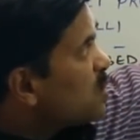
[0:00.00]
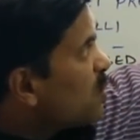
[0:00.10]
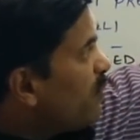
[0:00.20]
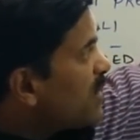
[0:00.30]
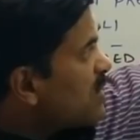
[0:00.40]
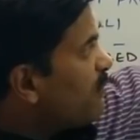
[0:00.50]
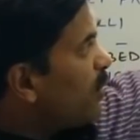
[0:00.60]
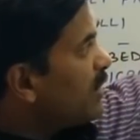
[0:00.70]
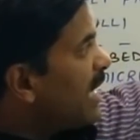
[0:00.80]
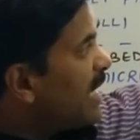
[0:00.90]
So first
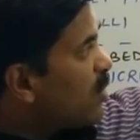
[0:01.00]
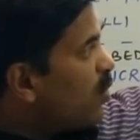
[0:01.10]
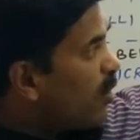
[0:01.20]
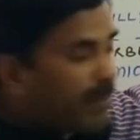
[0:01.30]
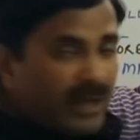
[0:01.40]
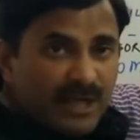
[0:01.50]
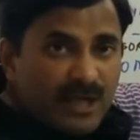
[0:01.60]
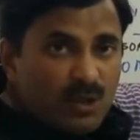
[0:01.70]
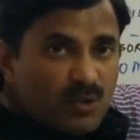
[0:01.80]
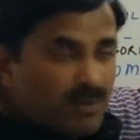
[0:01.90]
of all, they are
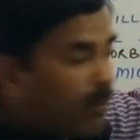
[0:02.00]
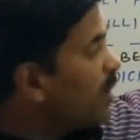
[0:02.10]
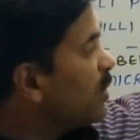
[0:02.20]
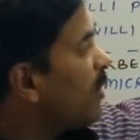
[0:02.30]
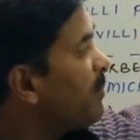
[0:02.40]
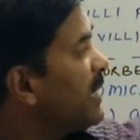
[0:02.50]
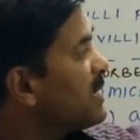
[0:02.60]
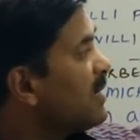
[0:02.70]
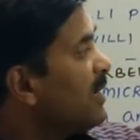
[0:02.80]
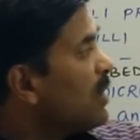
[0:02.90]
incorporated into smaller
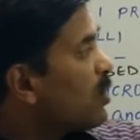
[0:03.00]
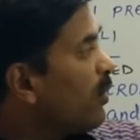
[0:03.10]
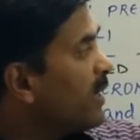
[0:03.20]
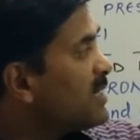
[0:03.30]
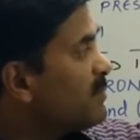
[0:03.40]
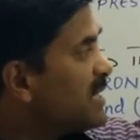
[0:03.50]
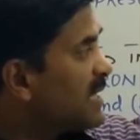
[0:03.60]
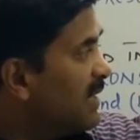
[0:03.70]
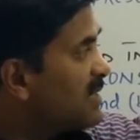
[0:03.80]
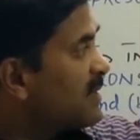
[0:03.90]
droplets called as
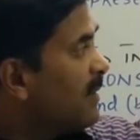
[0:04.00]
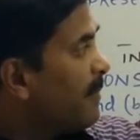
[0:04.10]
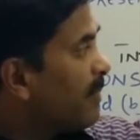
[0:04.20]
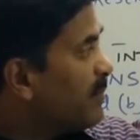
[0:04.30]
micelles.